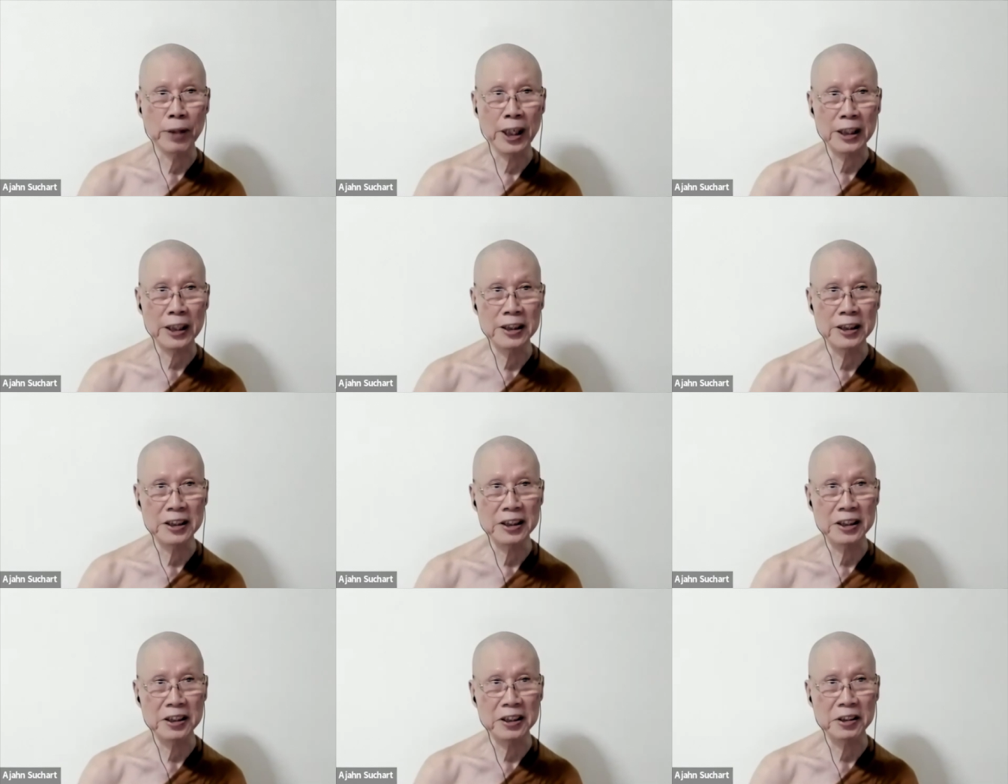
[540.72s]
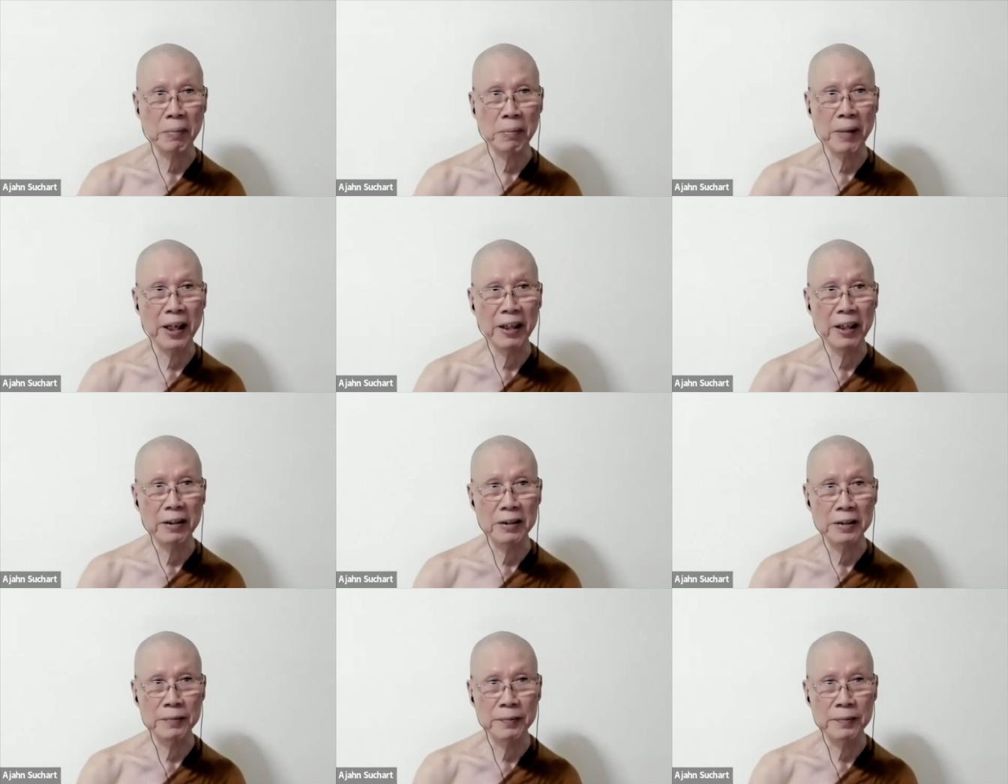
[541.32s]
practice is
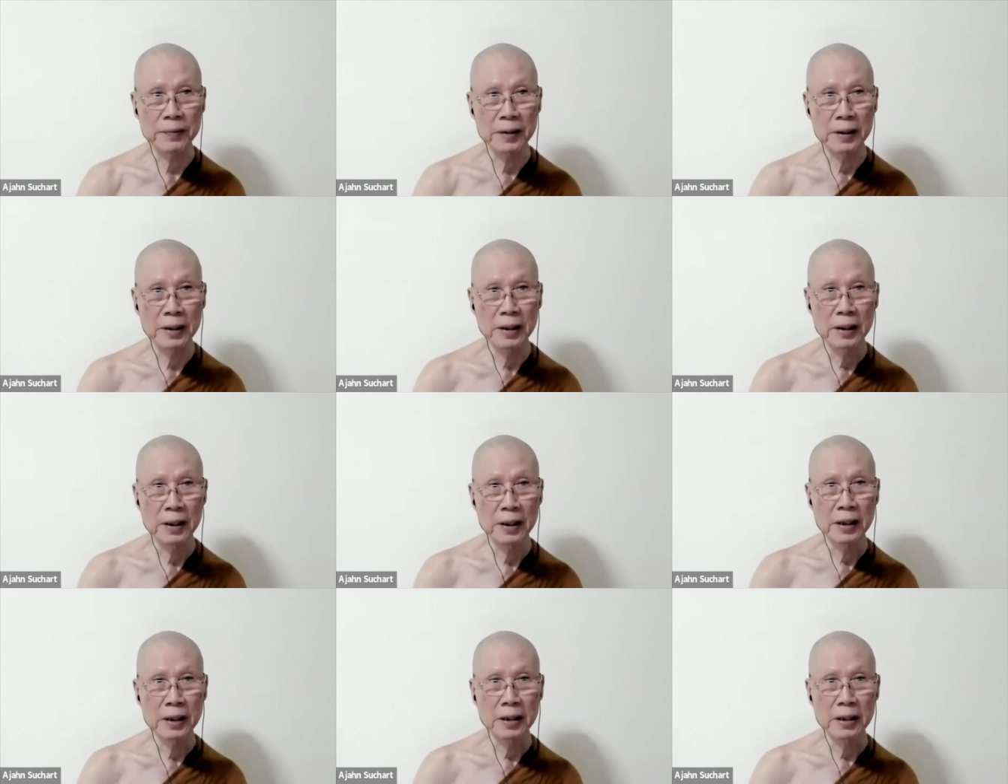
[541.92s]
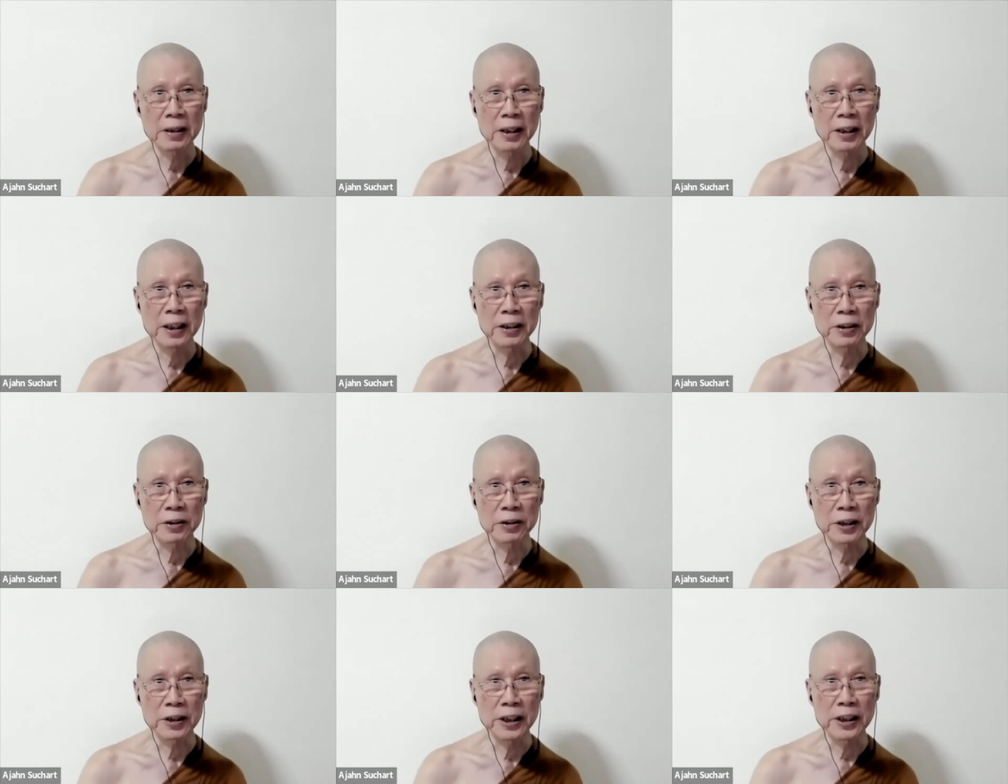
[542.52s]
about, then
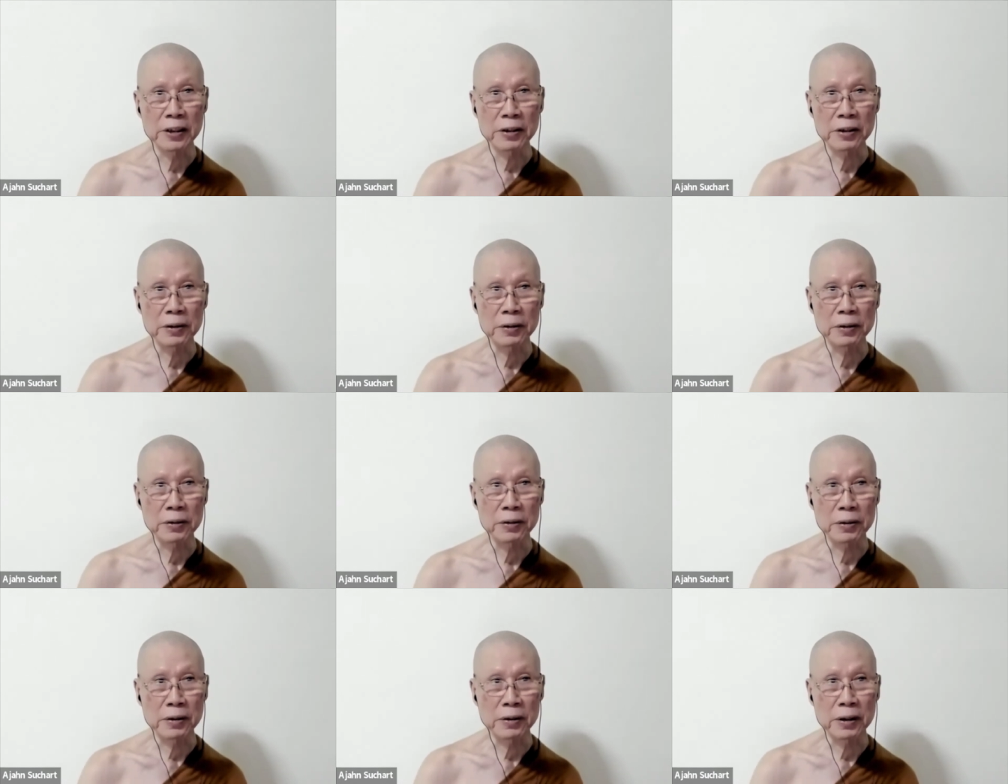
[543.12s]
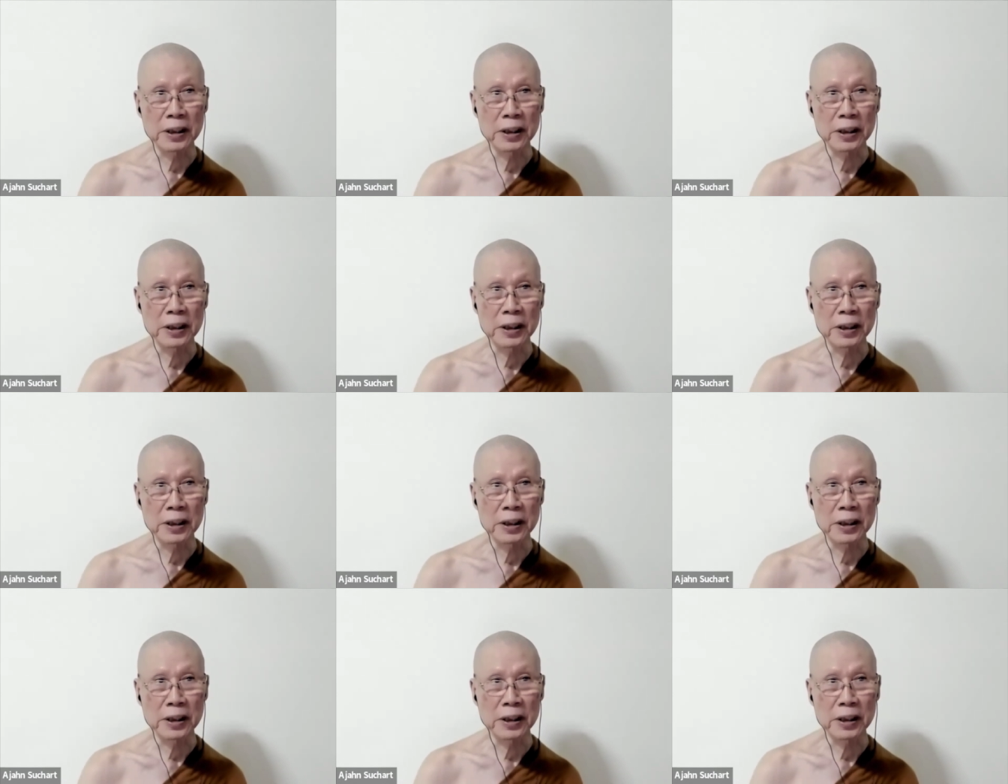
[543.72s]
you need to